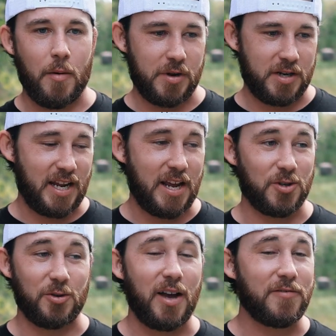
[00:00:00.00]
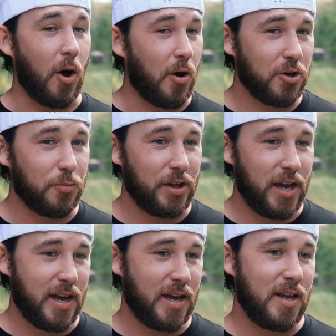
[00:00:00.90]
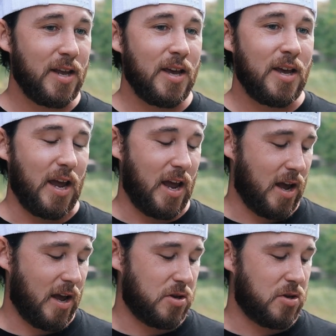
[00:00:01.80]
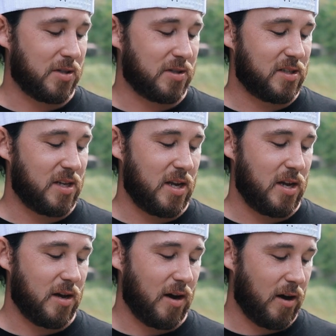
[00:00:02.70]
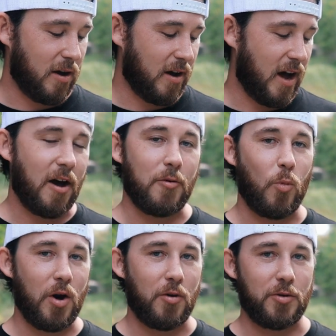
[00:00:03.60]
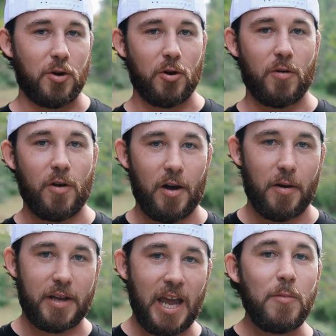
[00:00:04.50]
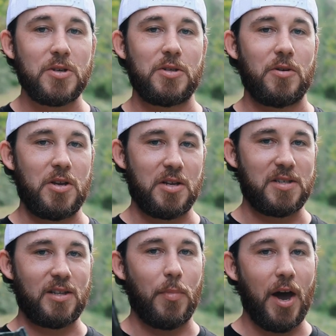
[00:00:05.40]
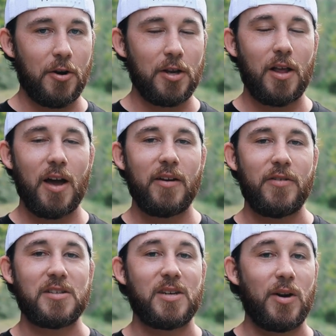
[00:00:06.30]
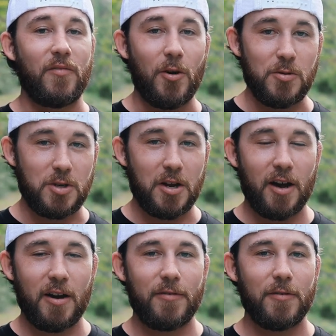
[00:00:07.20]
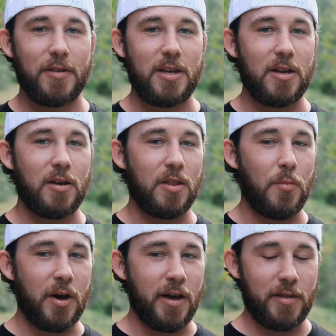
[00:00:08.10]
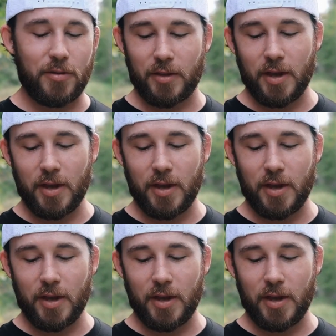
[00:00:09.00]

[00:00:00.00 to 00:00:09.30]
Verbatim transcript: many days are left on your plan, and you can see how well your camera's doing. You can see the battery life, you can see how many photos you got for the month,